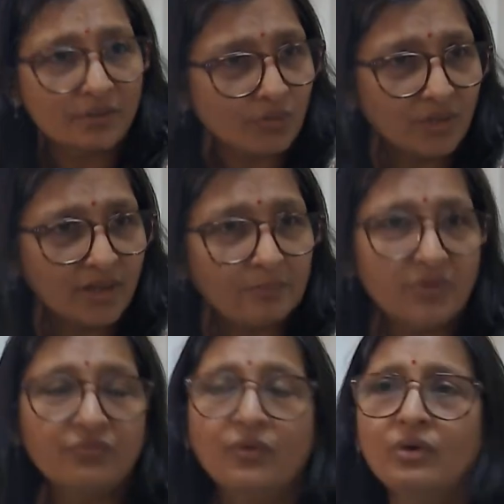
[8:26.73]
Okay,
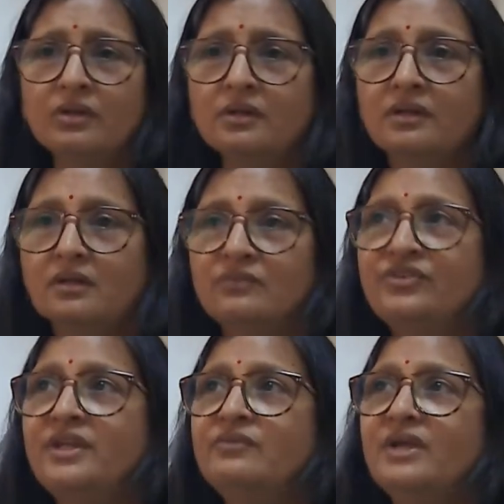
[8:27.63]
before
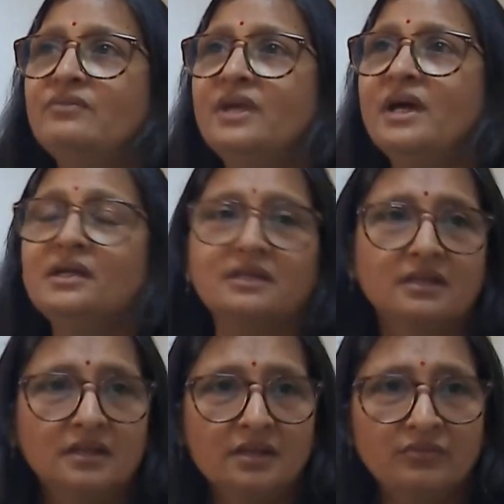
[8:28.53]
when
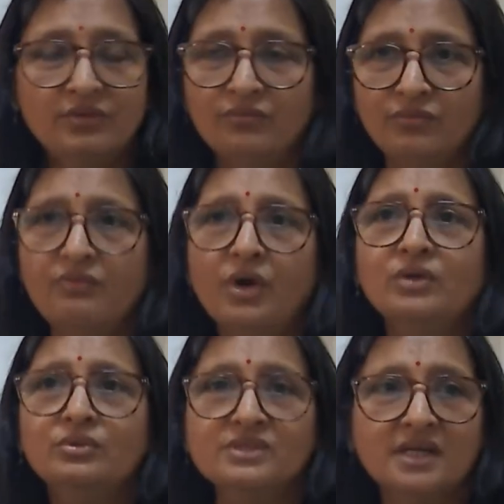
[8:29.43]
we
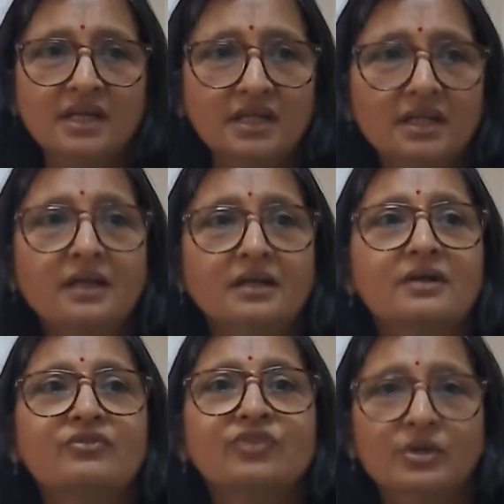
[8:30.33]
want to study the
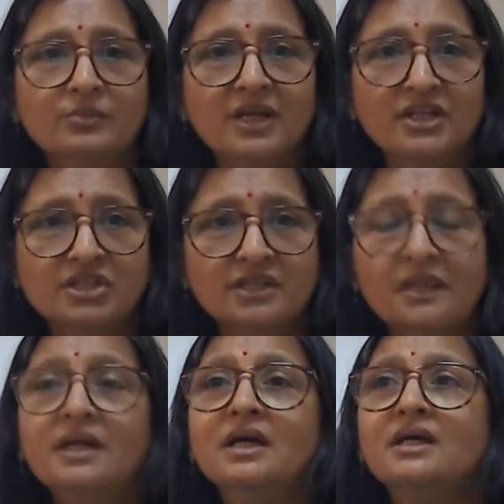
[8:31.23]
formulation,
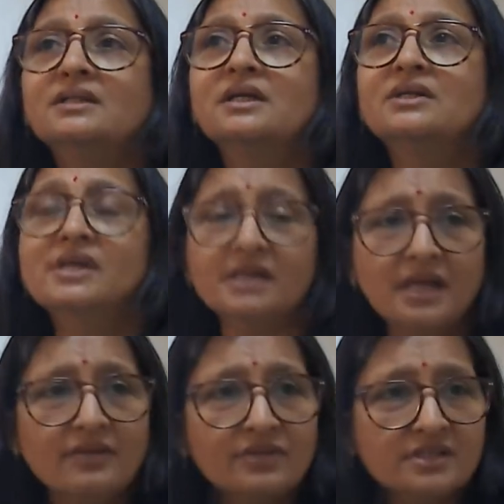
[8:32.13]
the drug
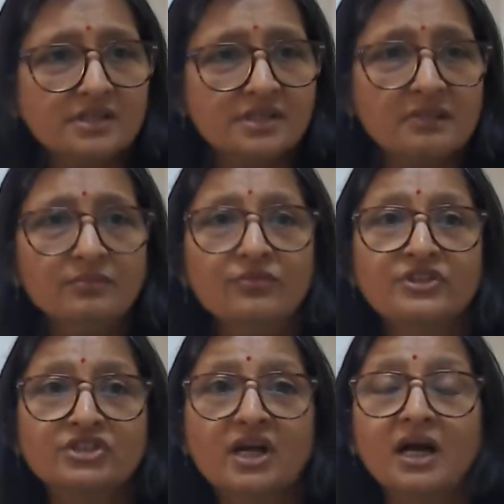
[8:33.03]
delivery system
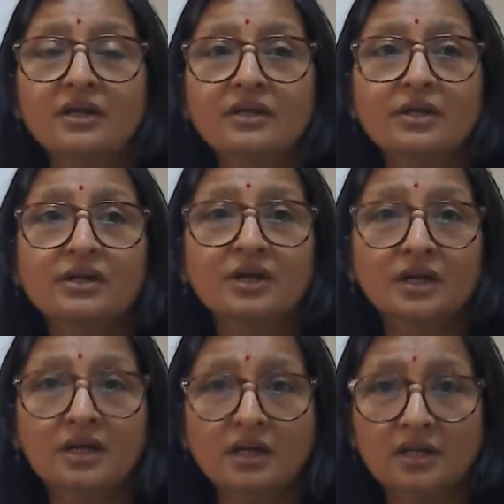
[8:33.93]
which are
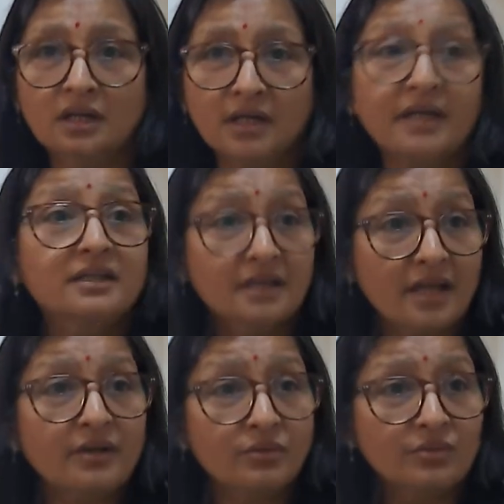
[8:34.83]
at the
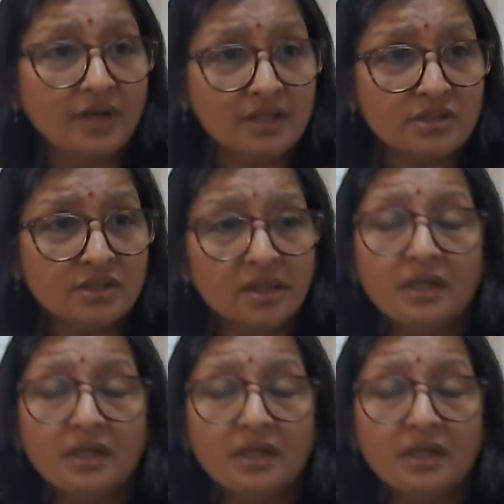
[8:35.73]
nano range.